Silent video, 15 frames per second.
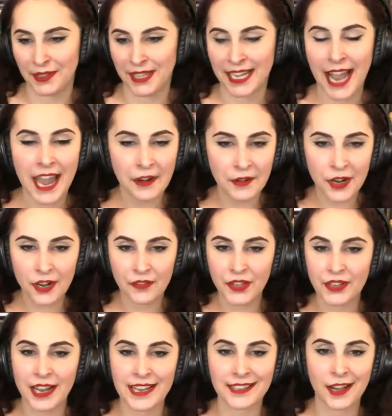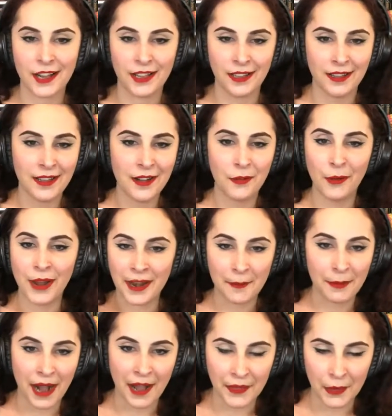Like, I don't know if you guys all went and
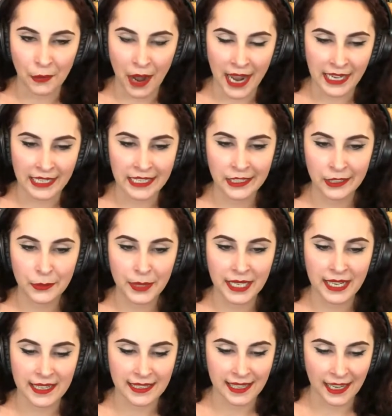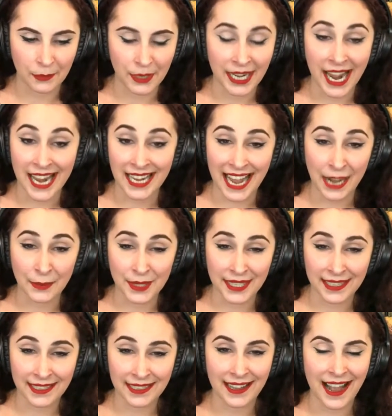bought the wine too, because like when I announce
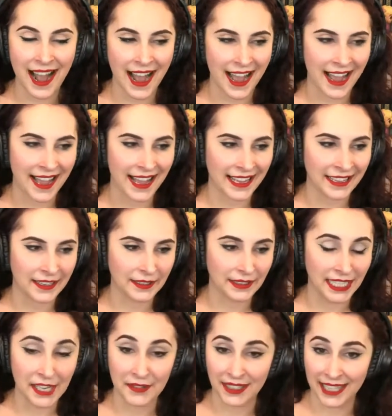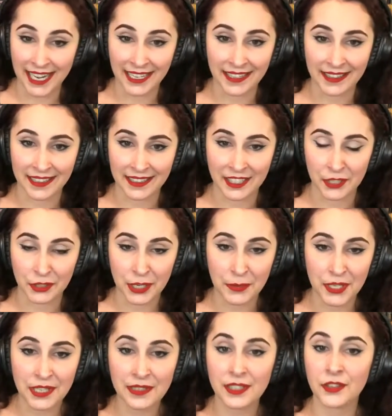it, I leave a link in the
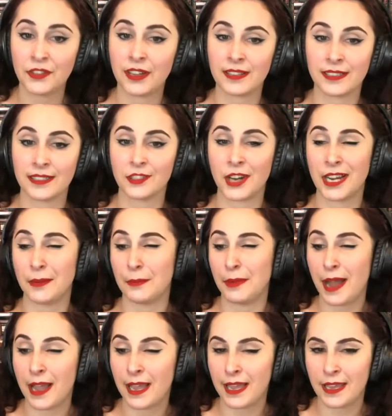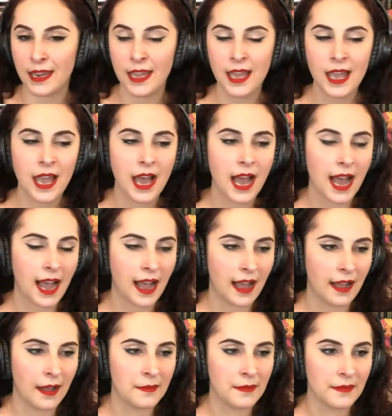description so you guys can try to buy
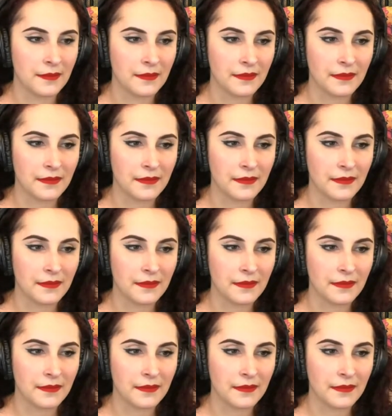it.